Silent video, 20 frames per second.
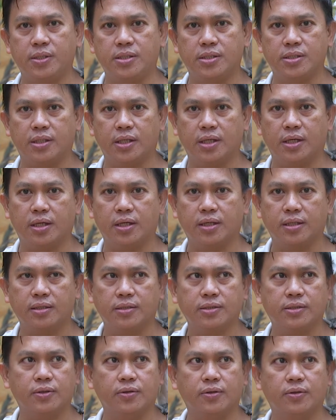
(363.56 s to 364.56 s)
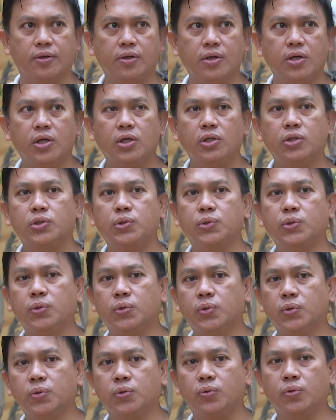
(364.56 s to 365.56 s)
is there. So
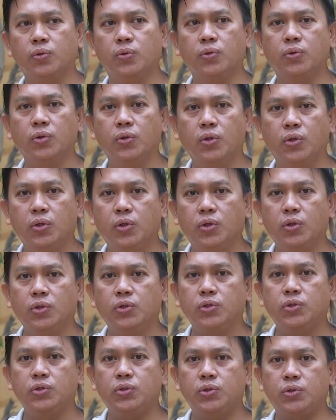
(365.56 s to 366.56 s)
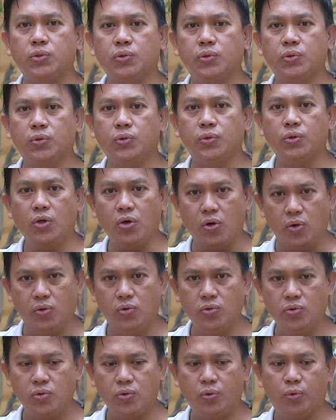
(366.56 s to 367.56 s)
to
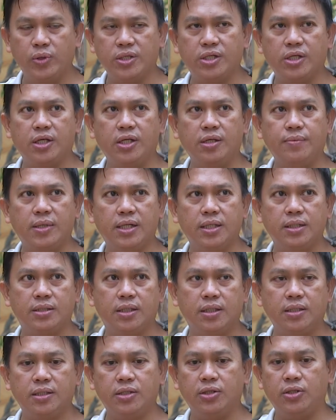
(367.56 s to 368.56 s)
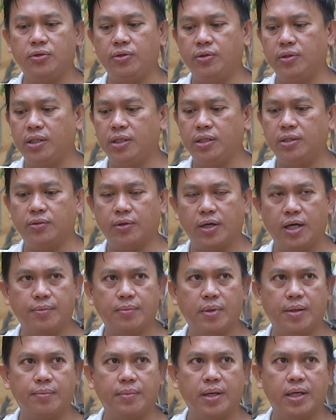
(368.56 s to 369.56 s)
know which animal is it, you need to
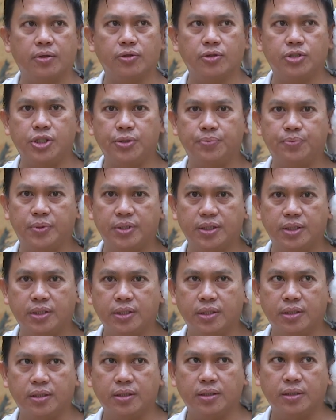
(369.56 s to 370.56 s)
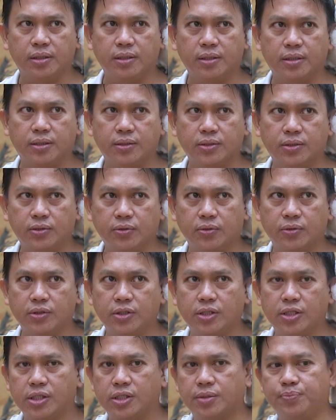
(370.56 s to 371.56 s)
have a microchip reader. So
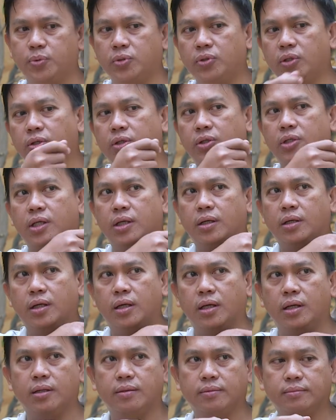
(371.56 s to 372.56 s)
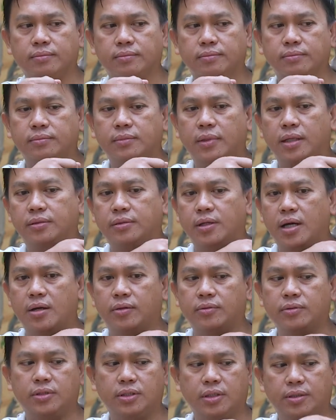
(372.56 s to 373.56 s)
you just put out
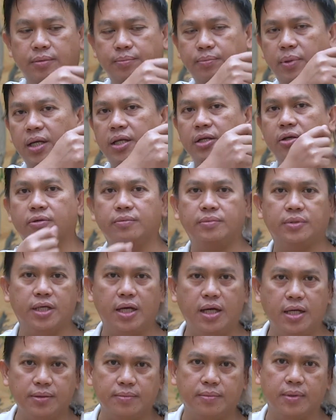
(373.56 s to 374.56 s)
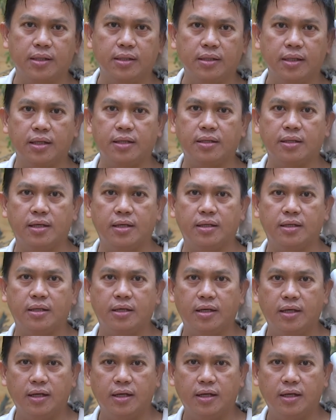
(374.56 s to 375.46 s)
around the body of the animal, and then